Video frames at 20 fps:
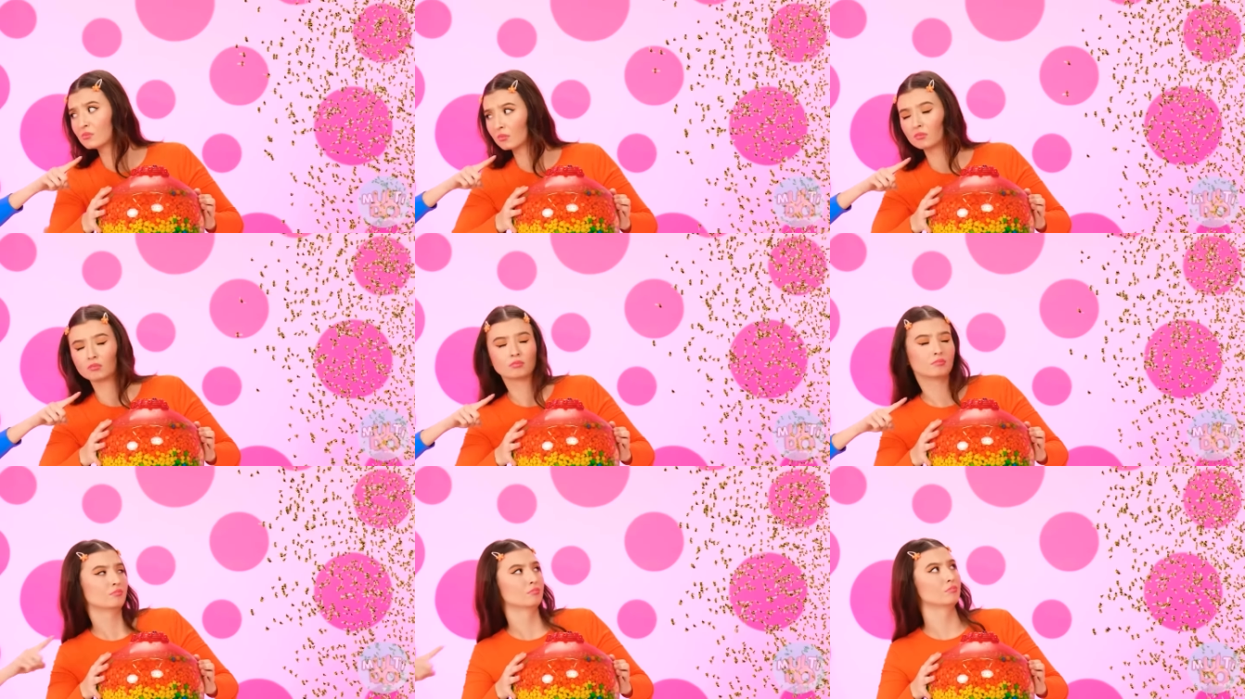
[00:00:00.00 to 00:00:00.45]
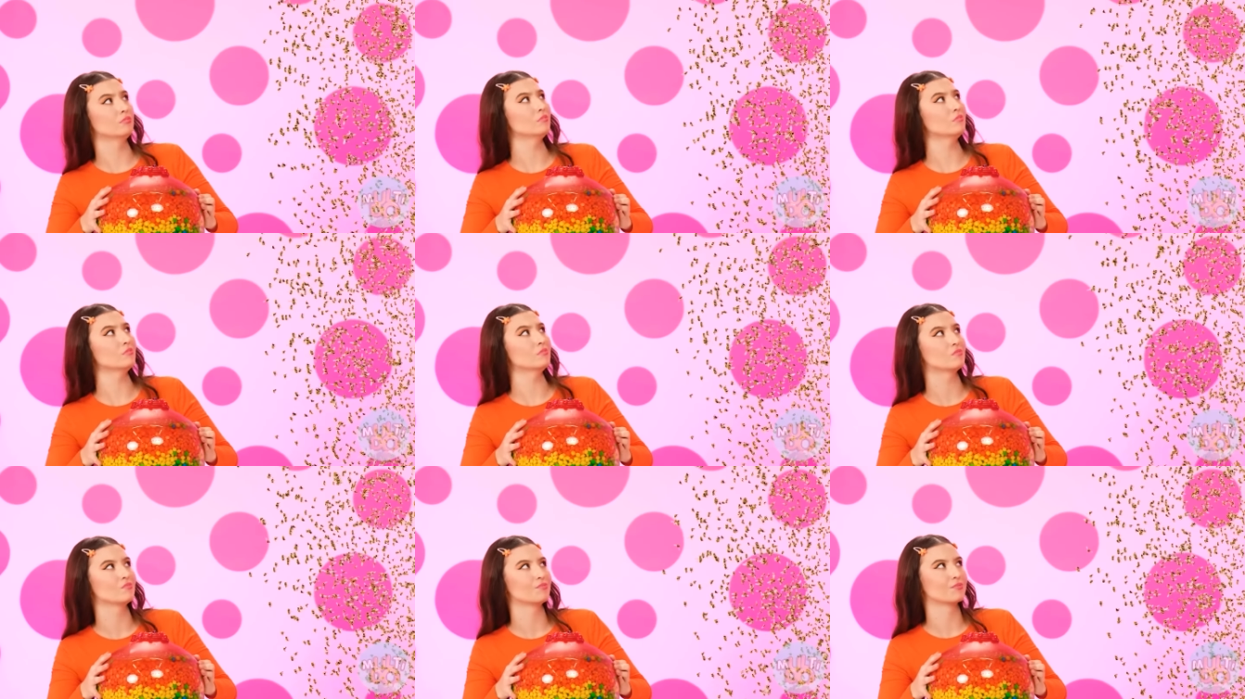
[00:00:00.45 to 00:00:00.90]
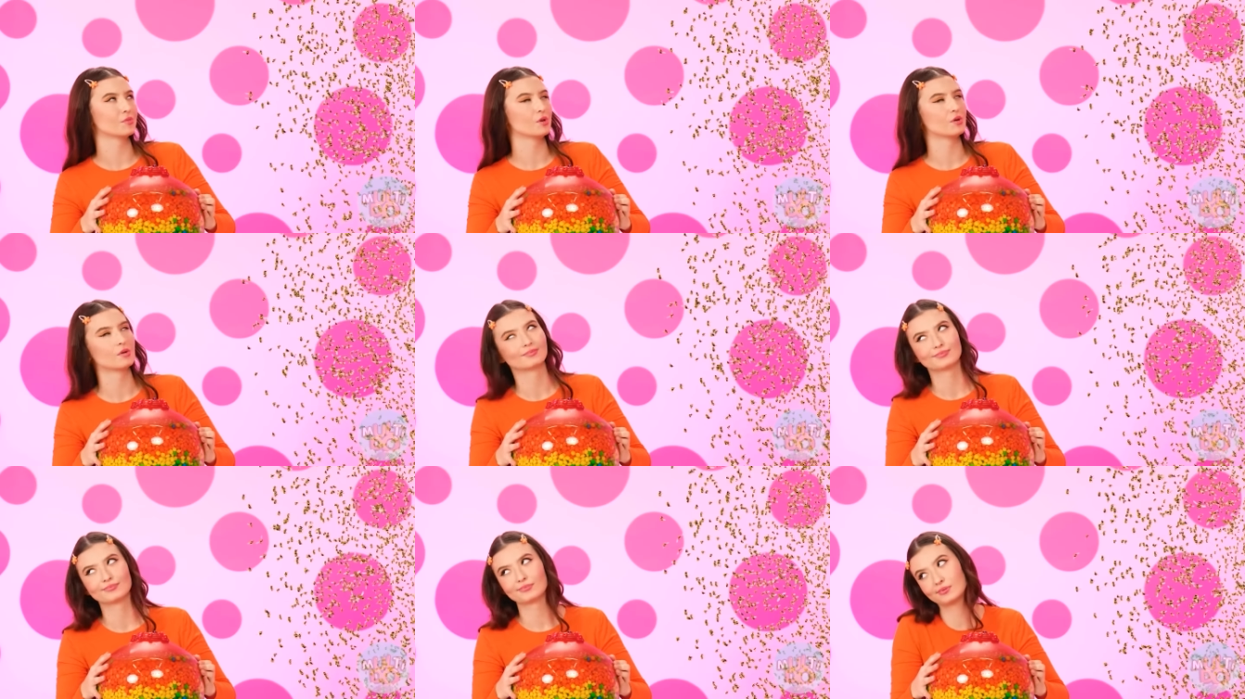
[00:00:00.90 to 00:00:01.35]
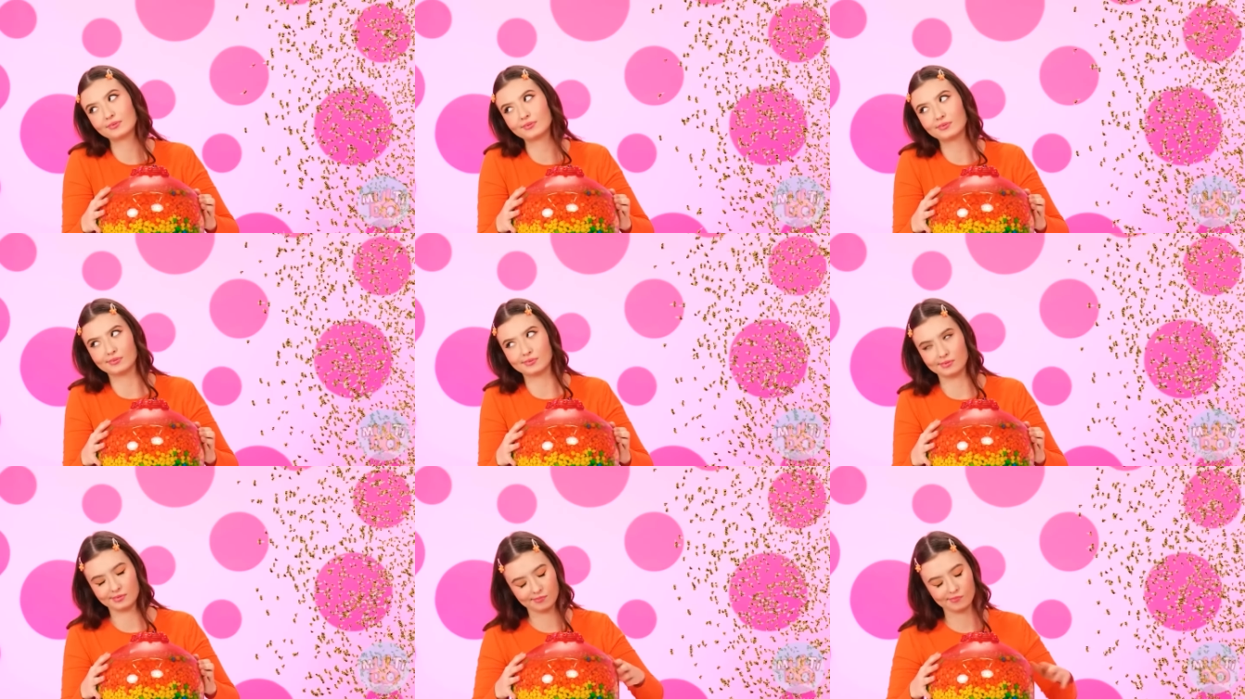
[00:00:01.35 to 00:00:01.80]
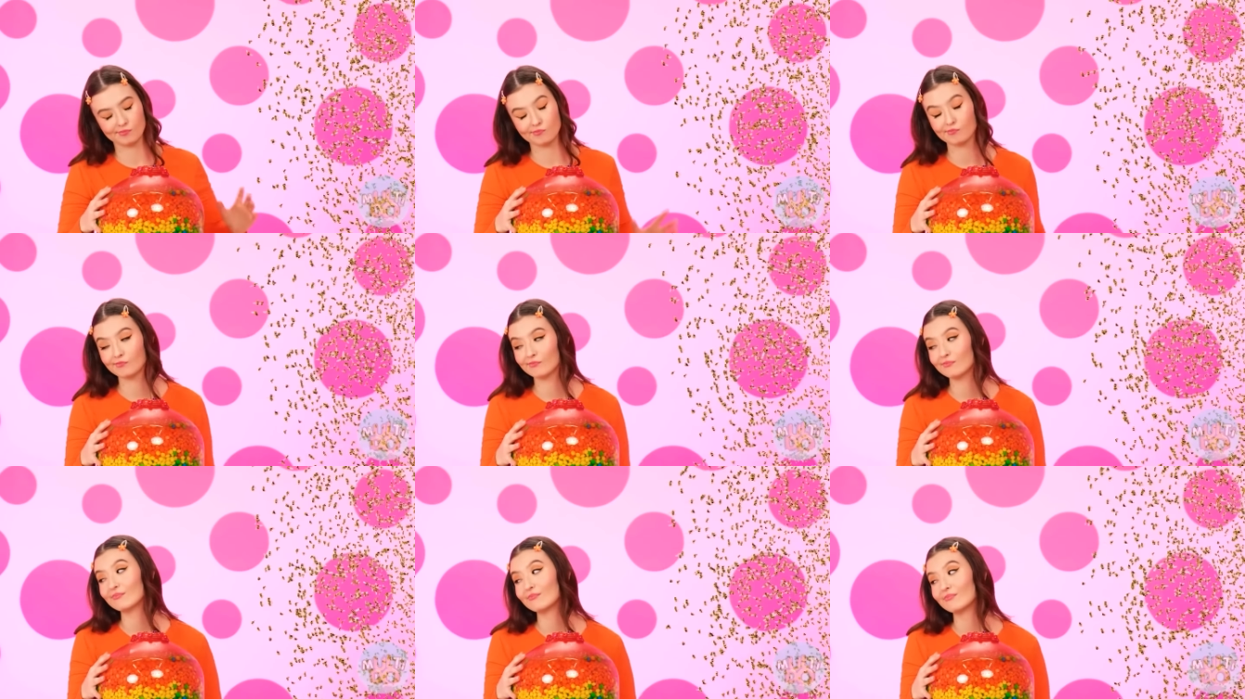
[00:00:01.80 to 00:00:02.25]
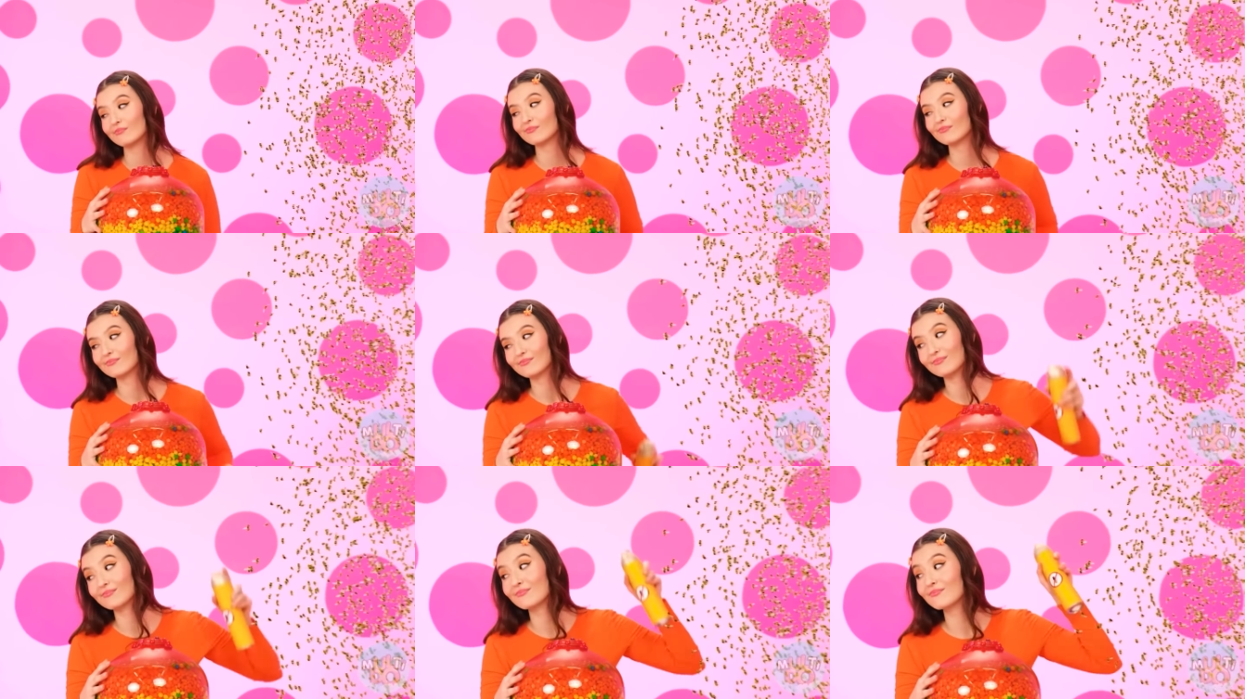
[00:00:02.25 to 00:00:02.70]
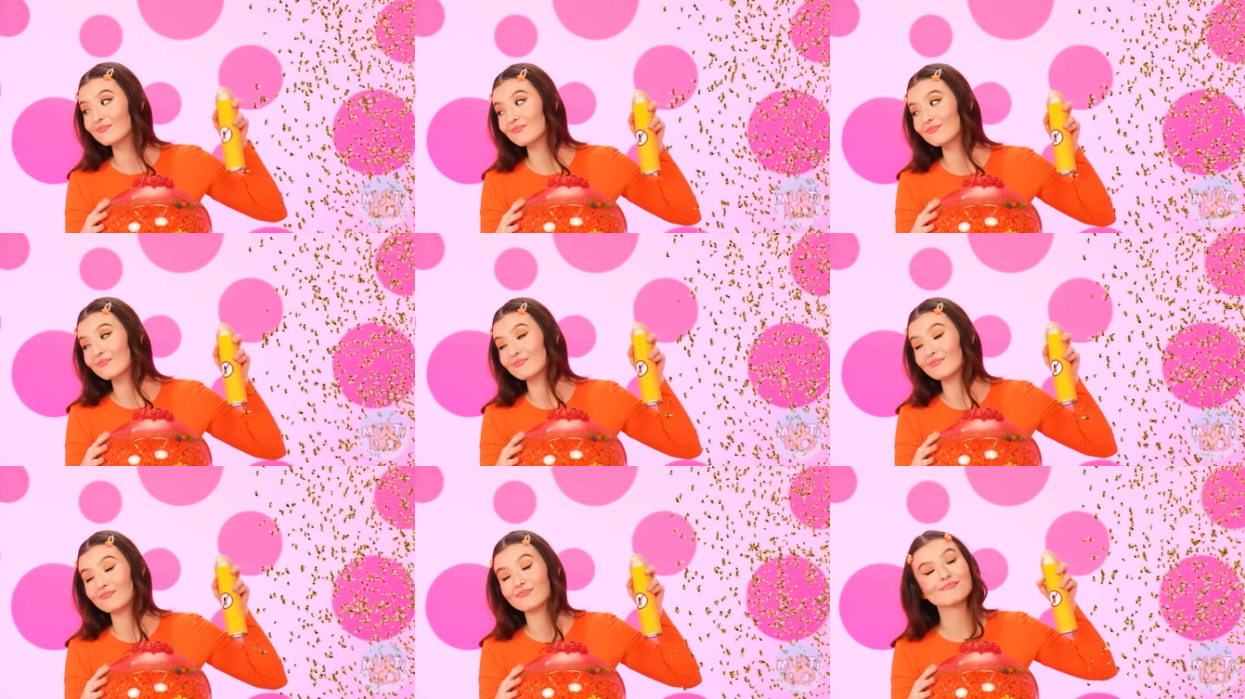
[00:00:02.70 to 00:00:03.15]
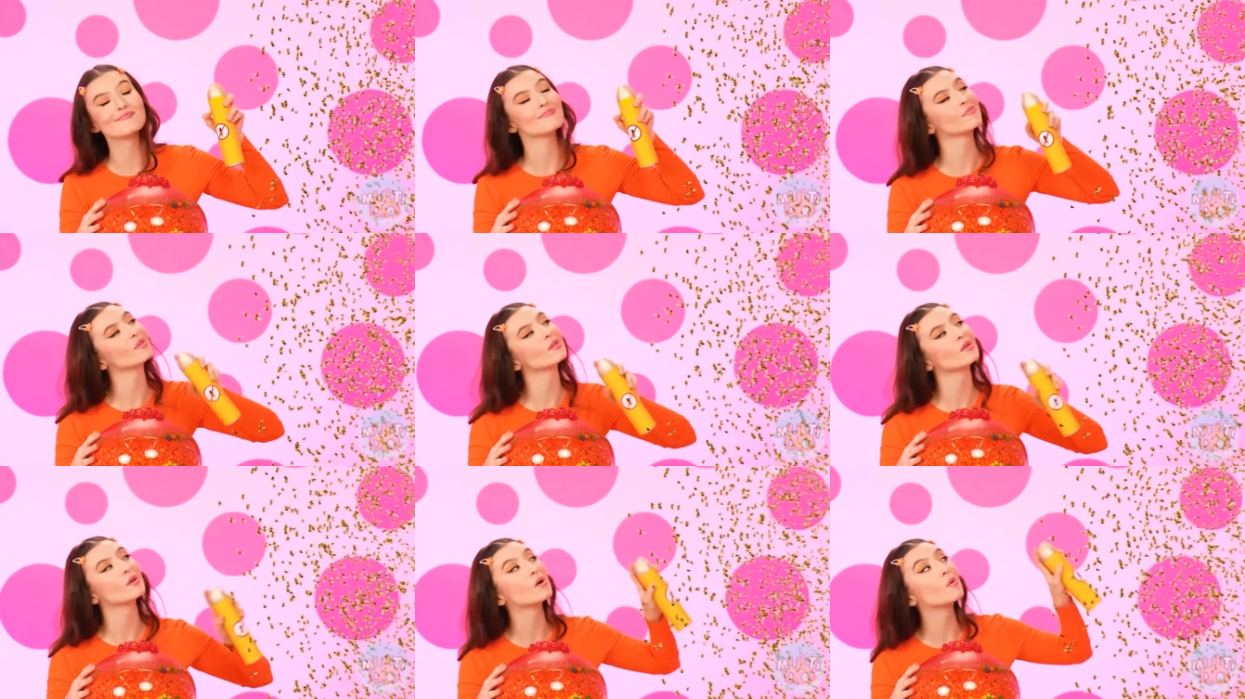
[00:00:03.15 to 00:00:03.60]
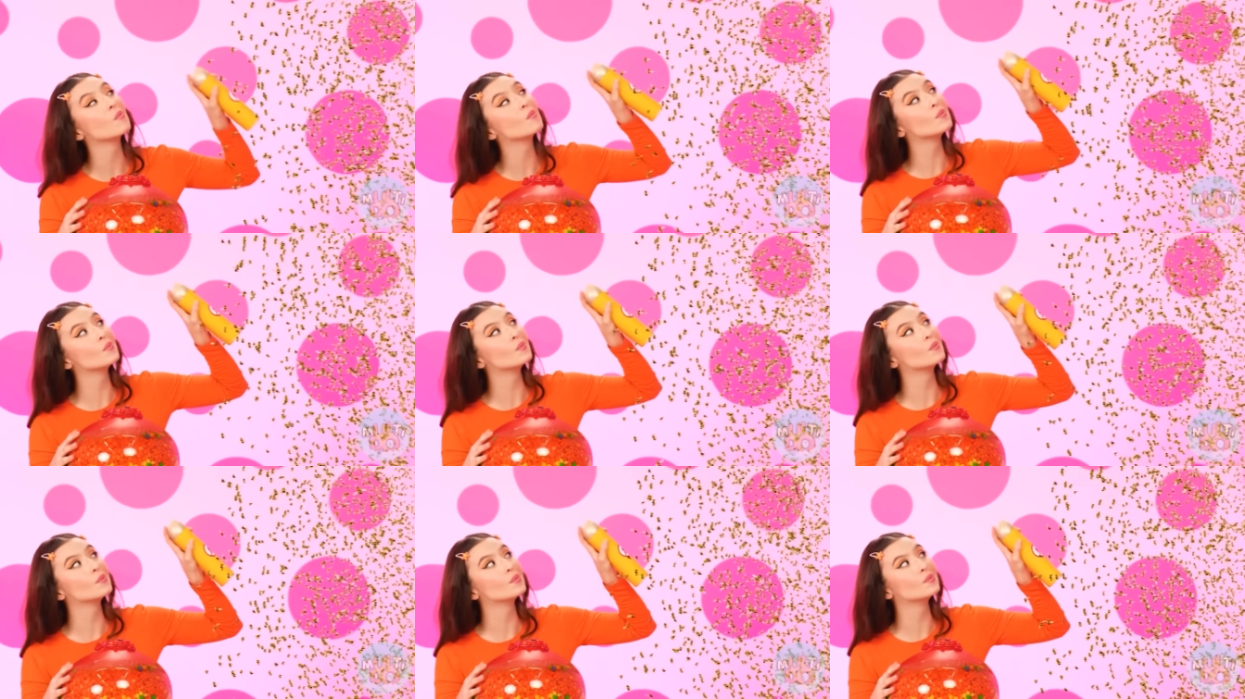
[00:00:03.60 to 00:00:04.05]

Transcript: others there. Look at them. We must save ourselves. Do you have any ideas how to